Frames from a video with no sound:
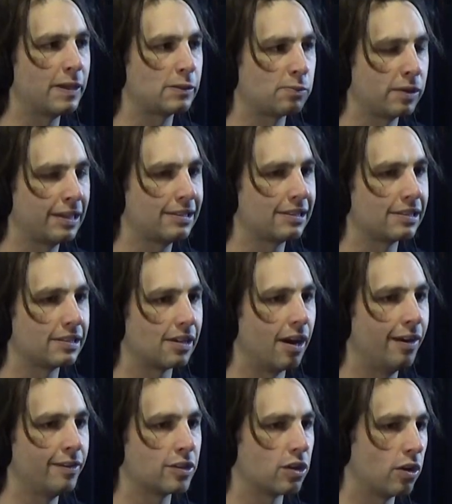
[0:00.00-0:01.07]
to one of the best
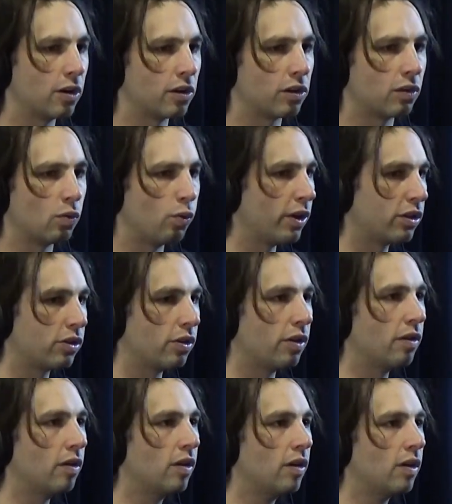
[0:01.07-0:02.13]
places on this earth
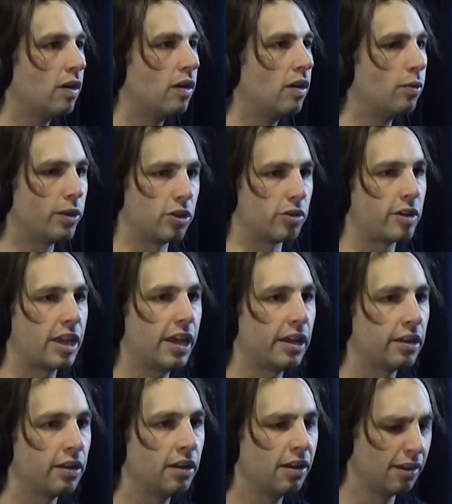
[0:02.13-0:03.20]
with your
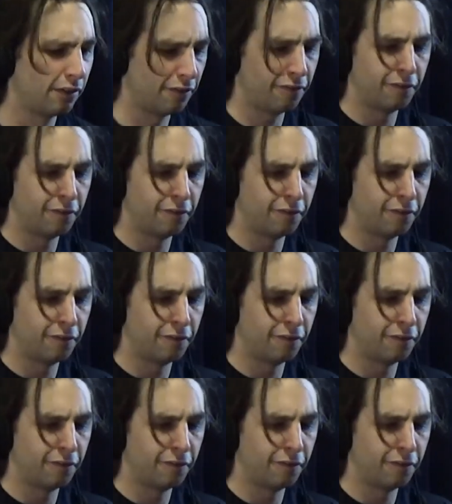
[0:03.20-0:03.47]
kin?